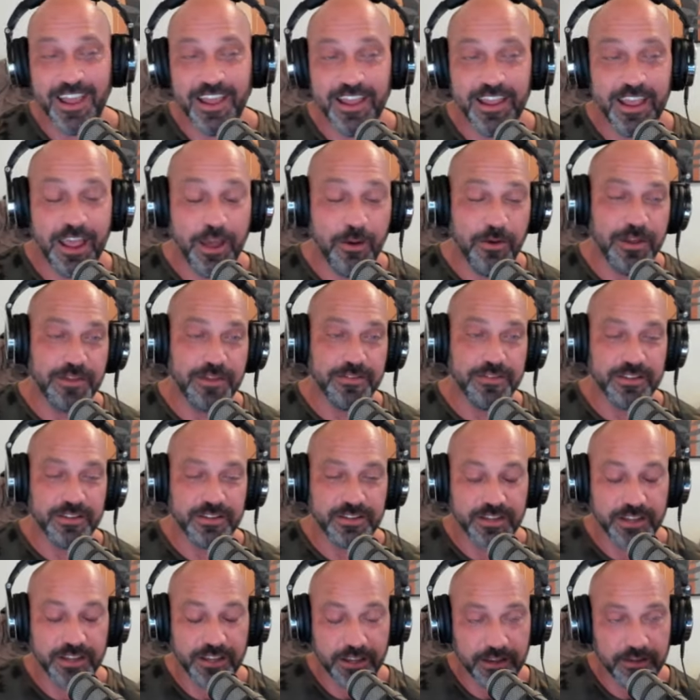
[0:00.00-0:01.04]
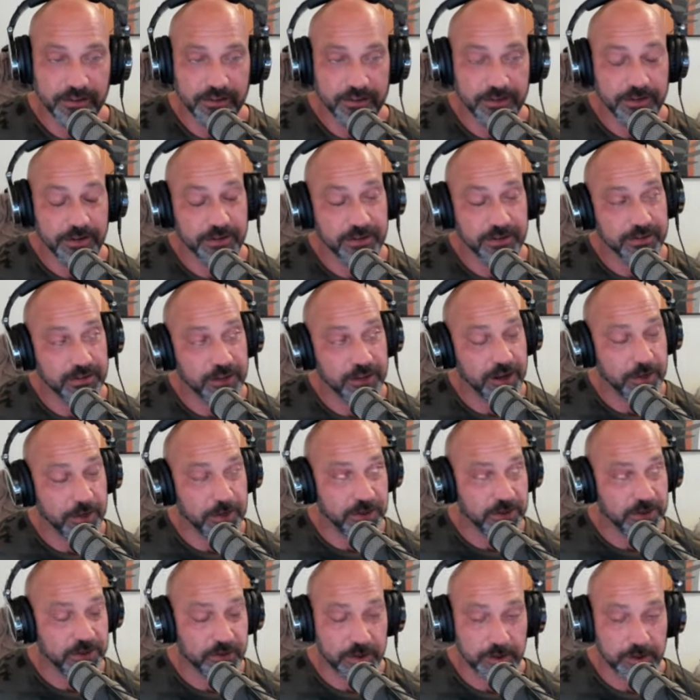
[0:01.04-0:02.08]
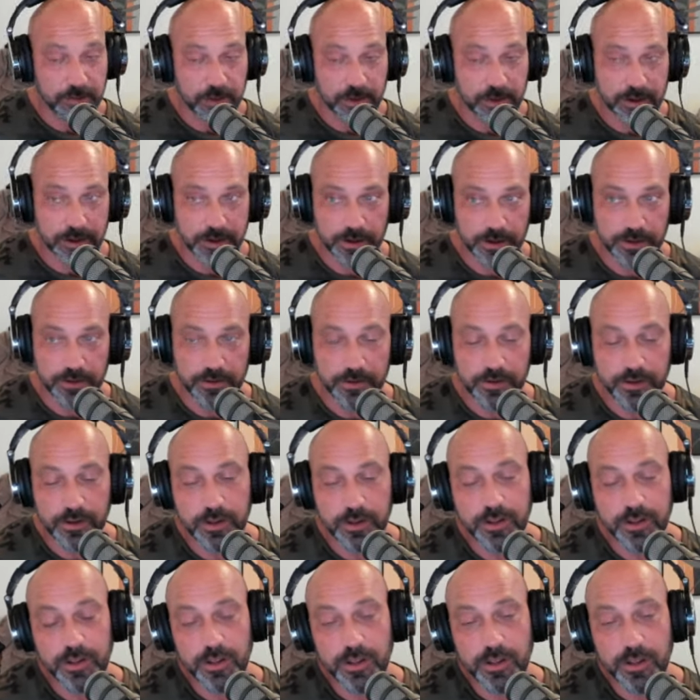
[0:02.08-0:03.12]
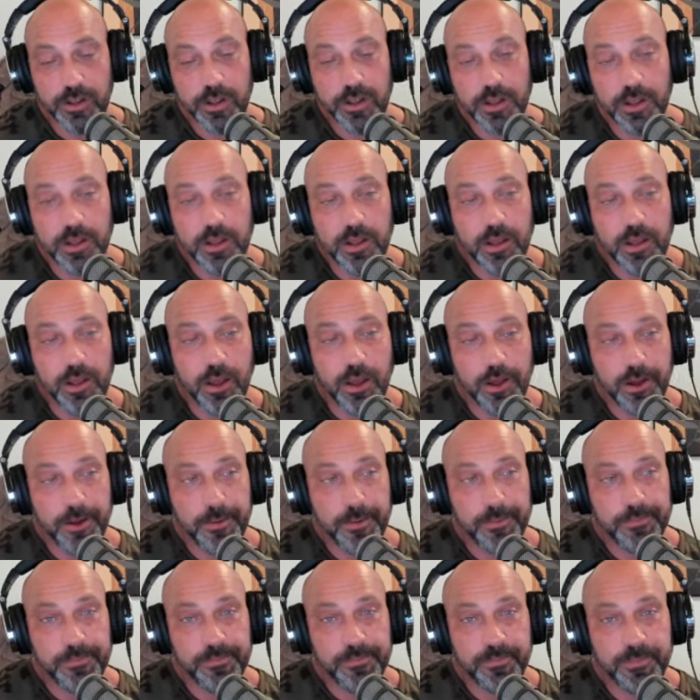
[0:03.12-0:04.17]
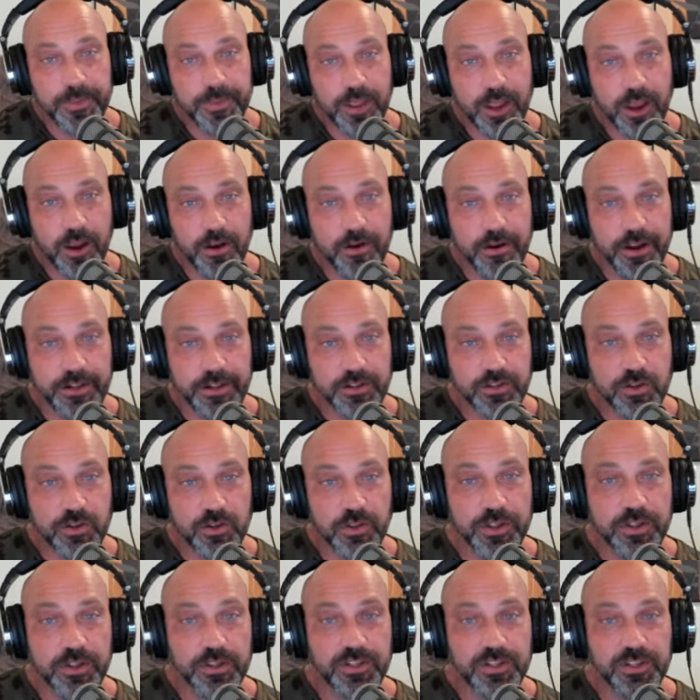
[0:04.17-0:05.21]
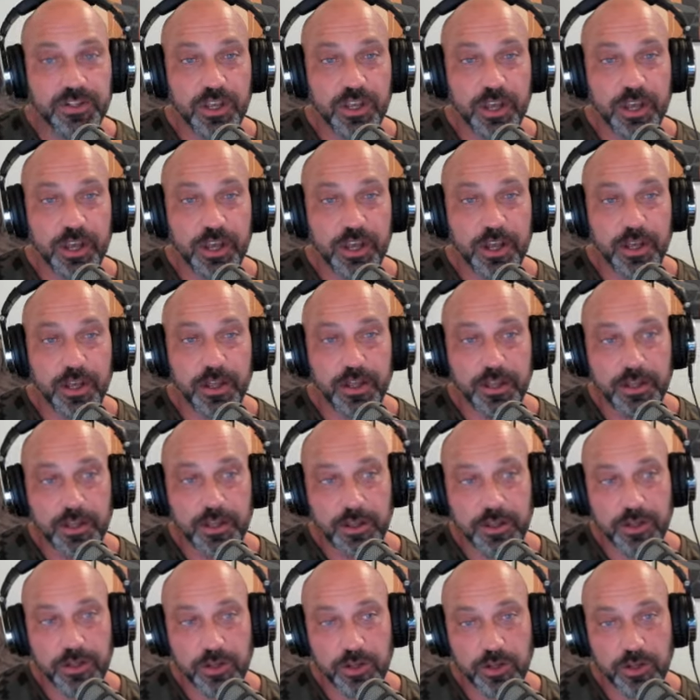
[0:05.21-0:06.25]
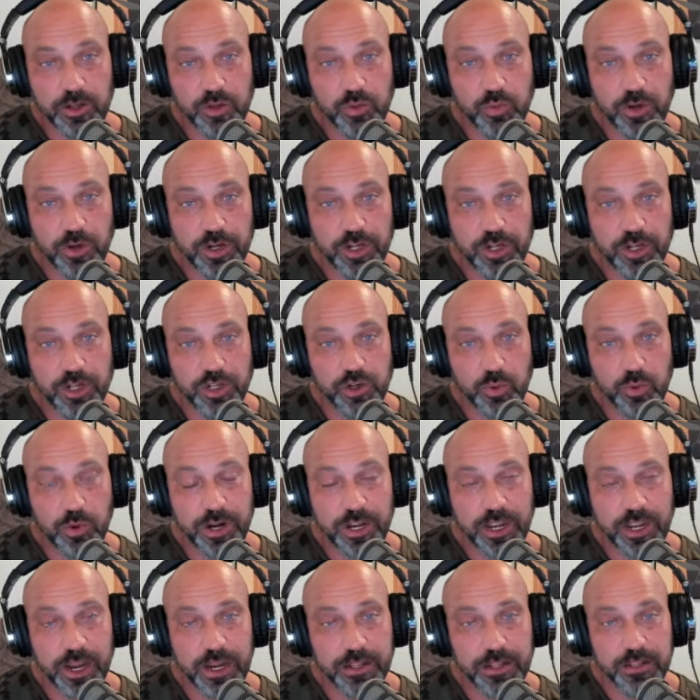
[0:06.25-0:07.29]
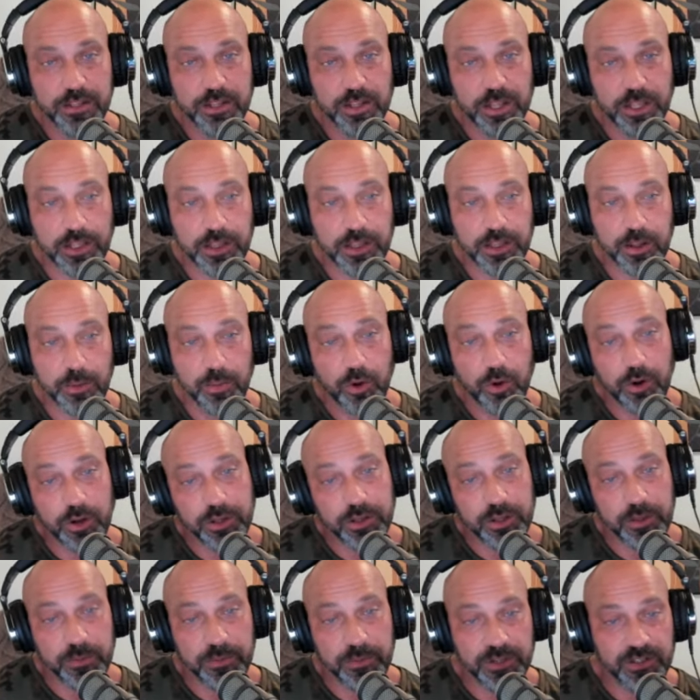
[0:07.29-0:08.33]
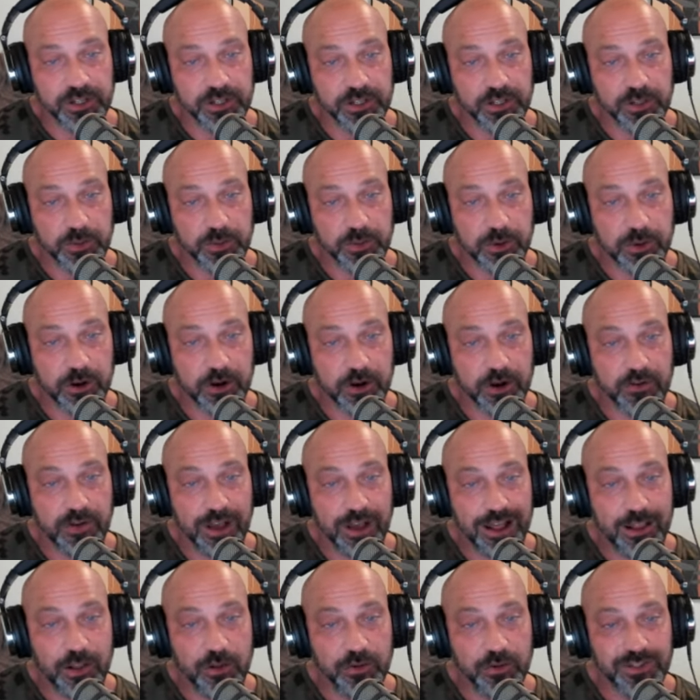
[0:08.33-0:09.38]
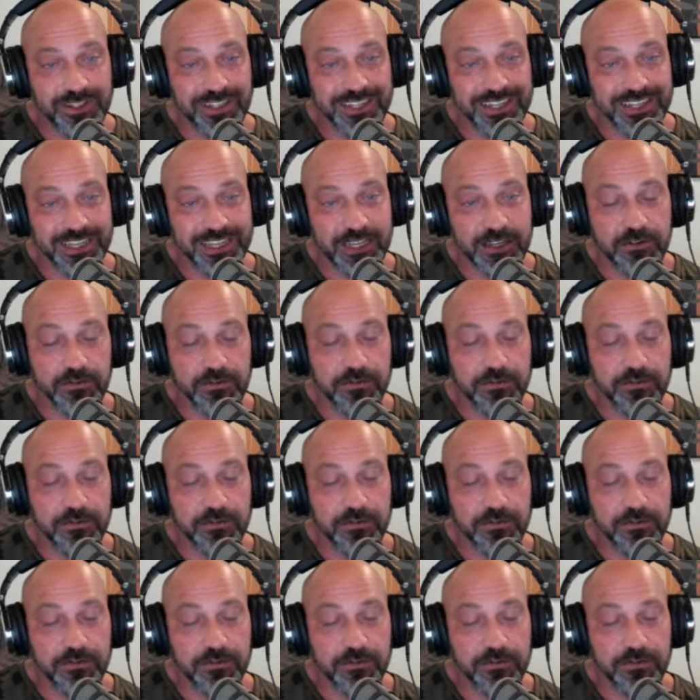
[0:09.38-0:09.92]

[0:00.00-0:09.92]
we'll have to say time is flying by now. All right, so this, what did you want to get into, like the book, The Mystic Spirit of Hallow's Eve?